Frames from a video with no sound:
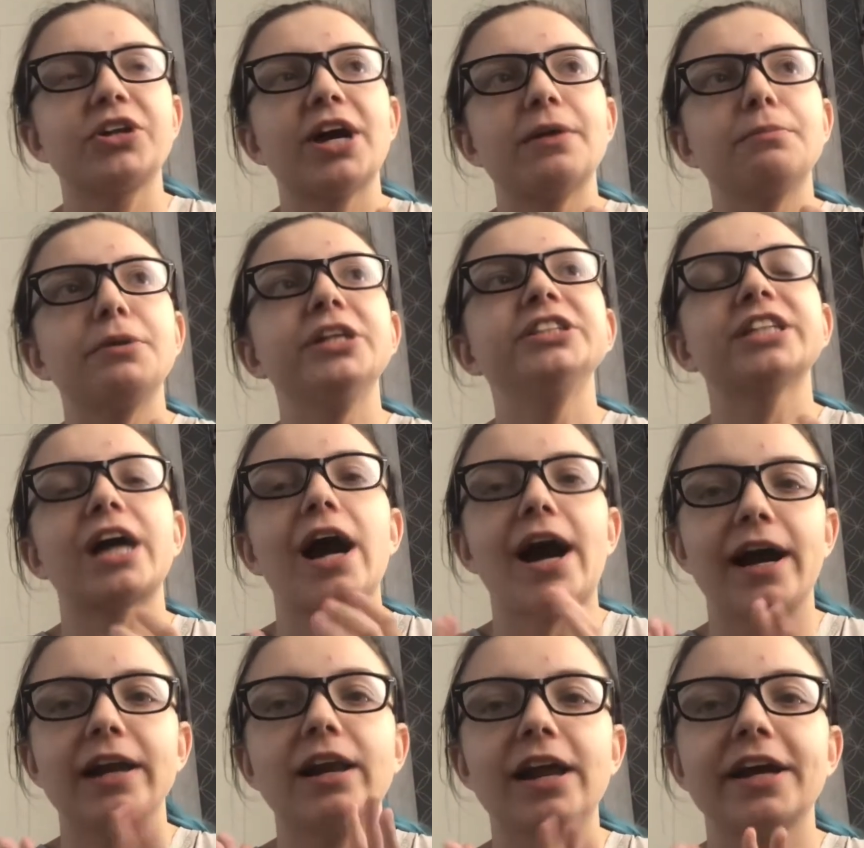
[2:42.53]
music
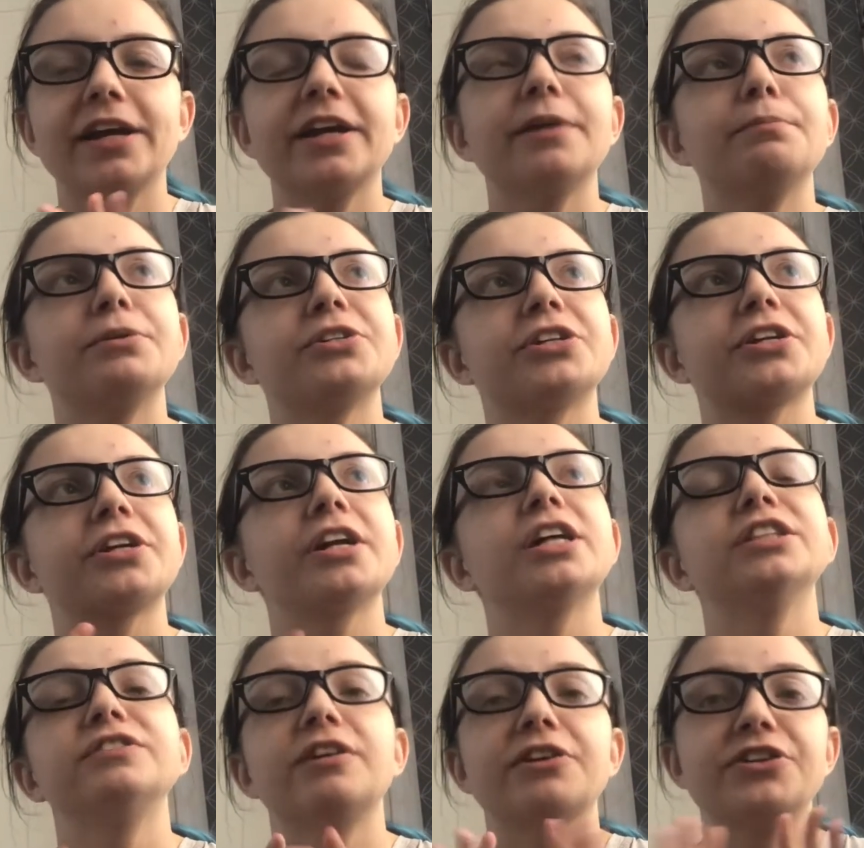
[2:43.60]
I like in particular
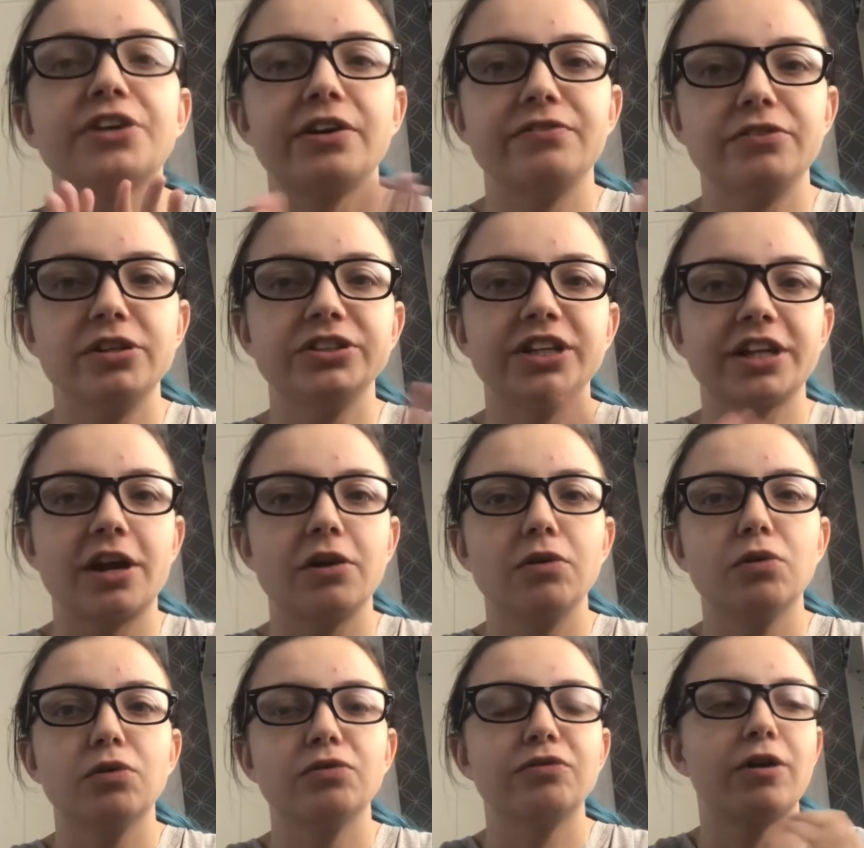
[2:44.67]
is very diverse. I can
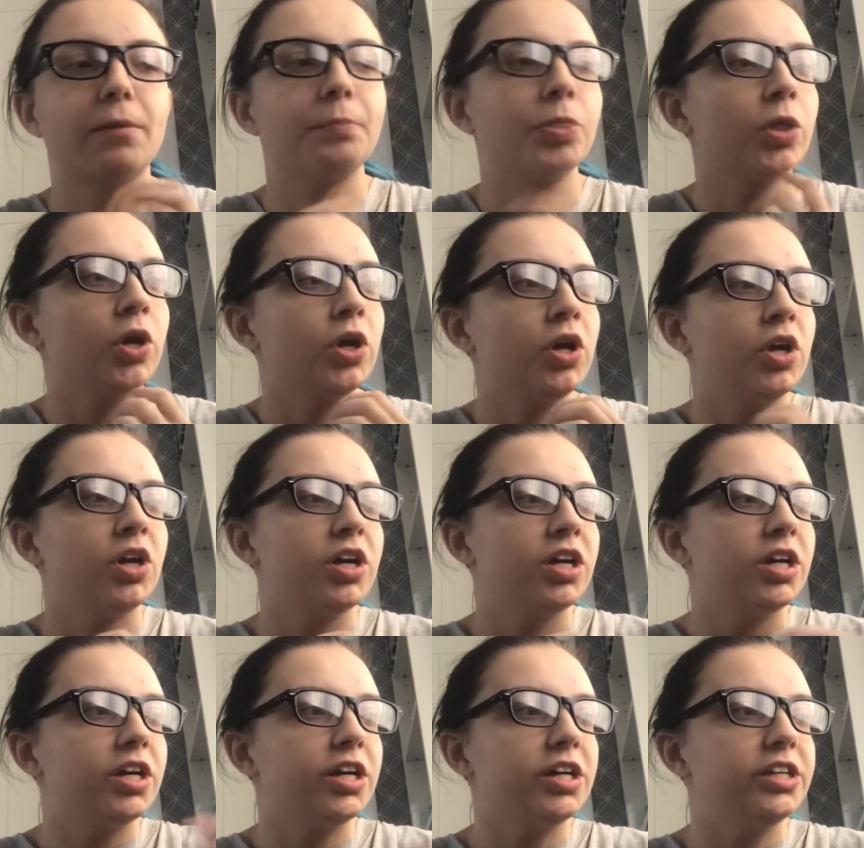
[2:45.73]
go from
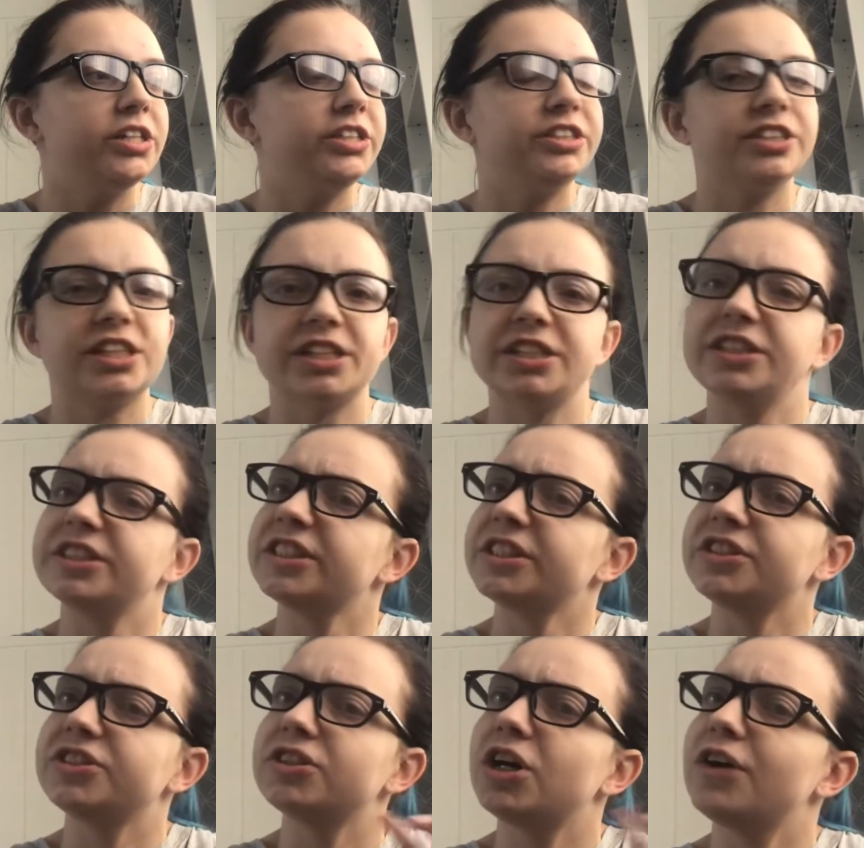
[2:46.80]
80s, 90s
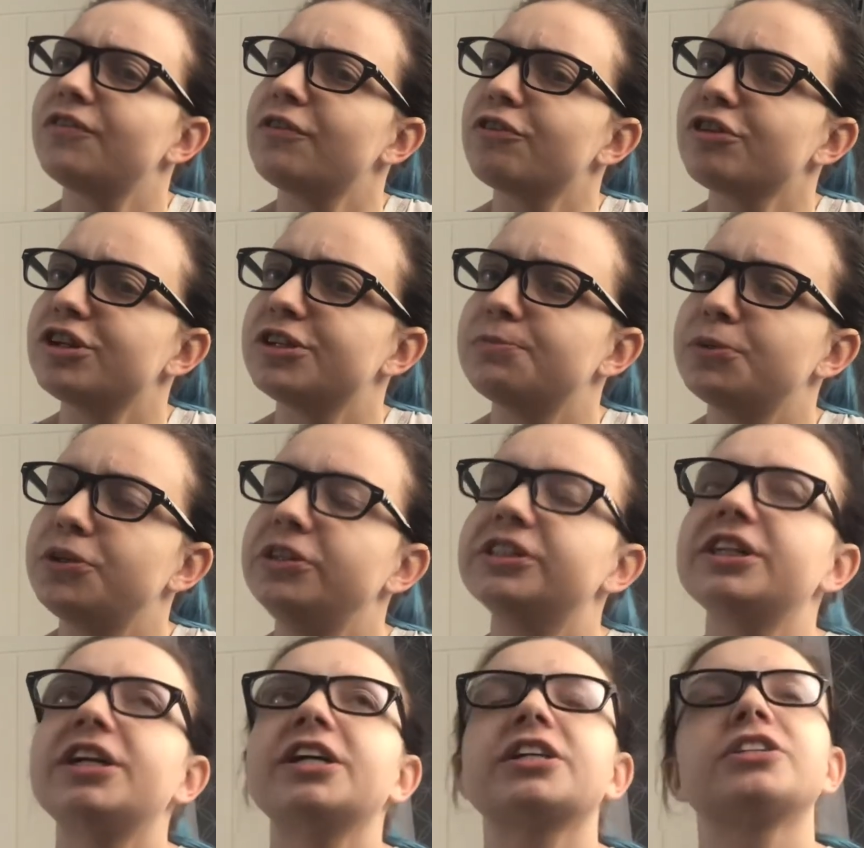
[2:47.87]
Chava-ish
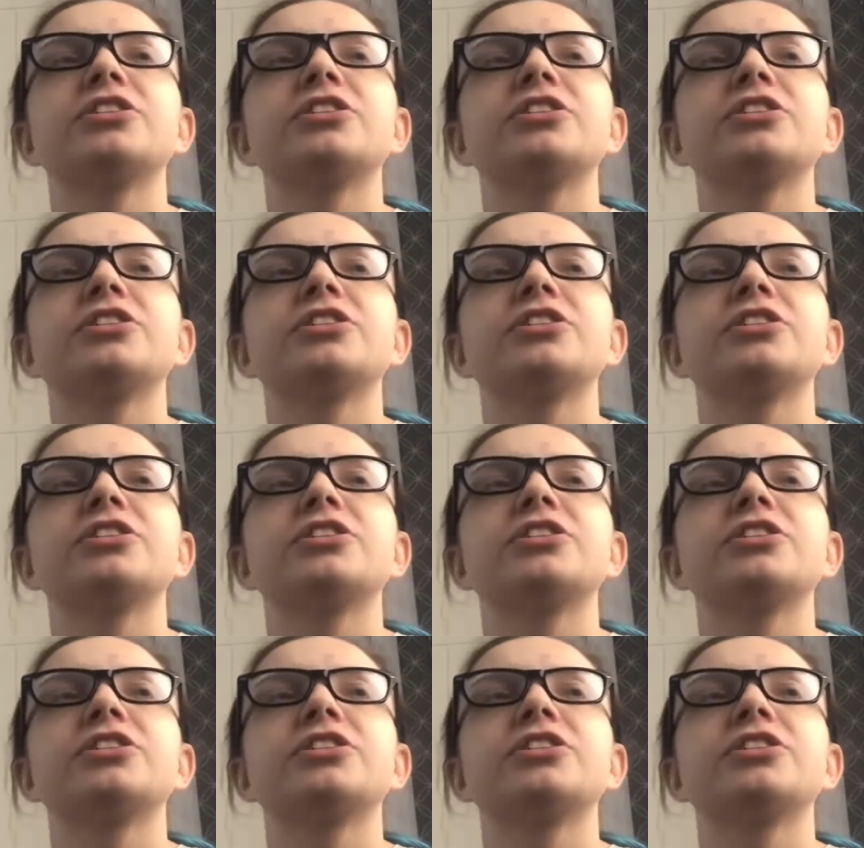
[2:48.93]
music